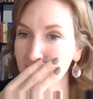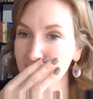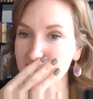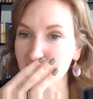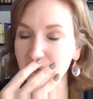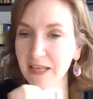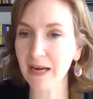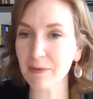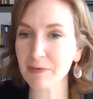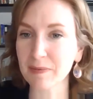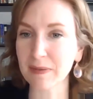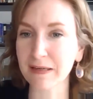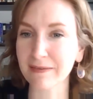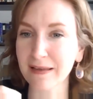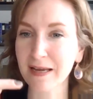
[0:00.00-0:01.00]
So that really helps me
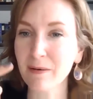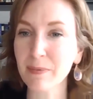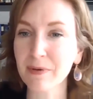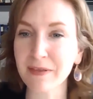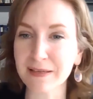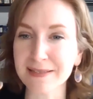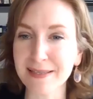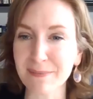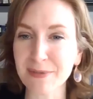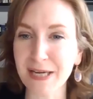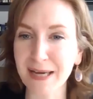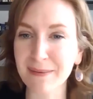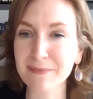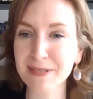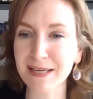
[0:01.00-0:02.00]
to think. But then
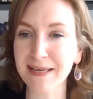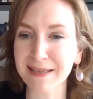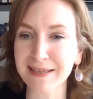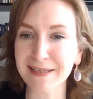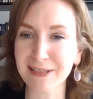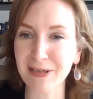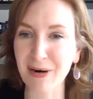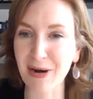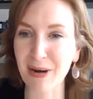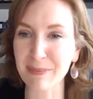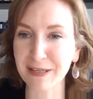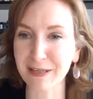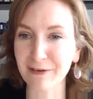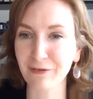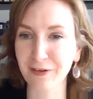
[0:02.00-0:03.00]
sometimes like, I'd be
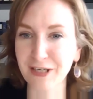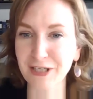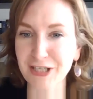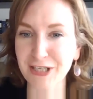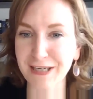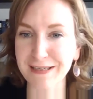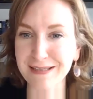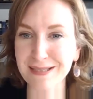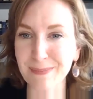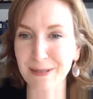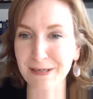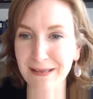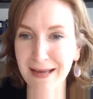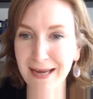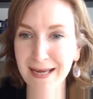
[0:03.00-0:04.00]
like finishing a
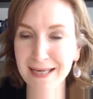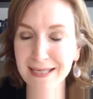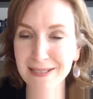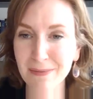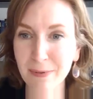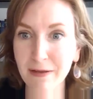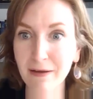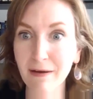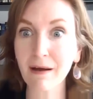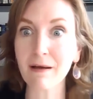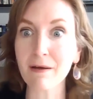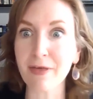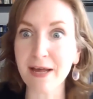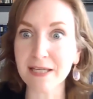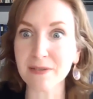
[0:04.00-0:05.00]
spin class and be like,
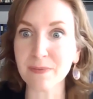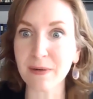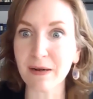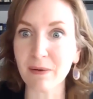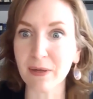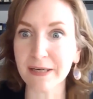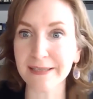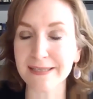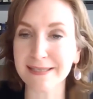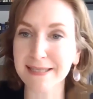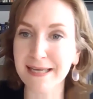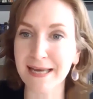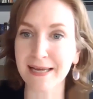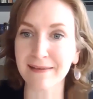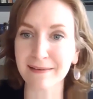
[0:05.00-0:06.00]
oh, that's what I wanted to say.